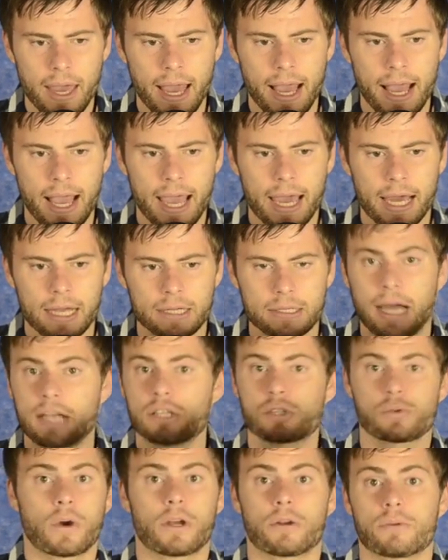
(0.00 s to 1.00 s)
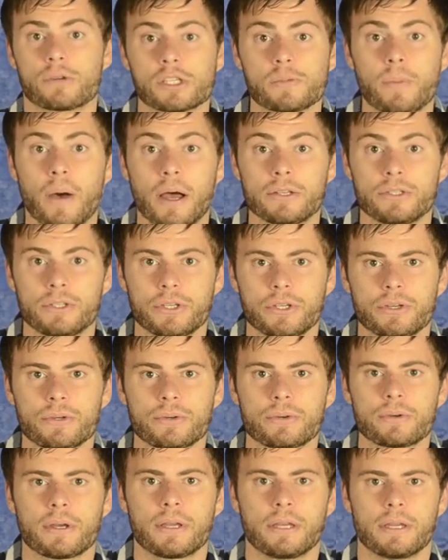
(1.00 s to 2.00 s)
and I just want to respond to you,
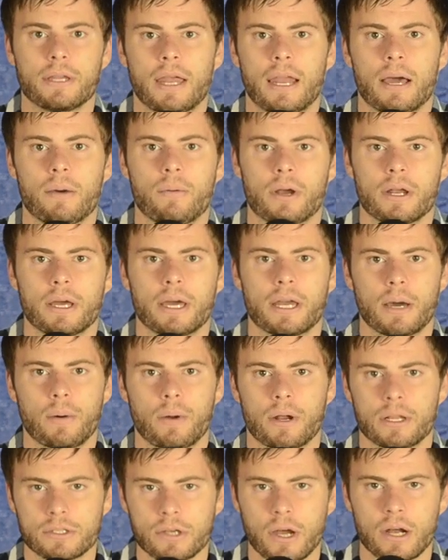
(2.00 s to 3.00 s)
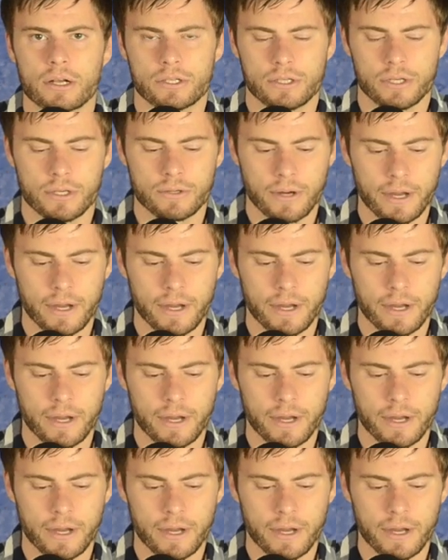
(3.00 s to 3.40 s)
and I want to talk to you,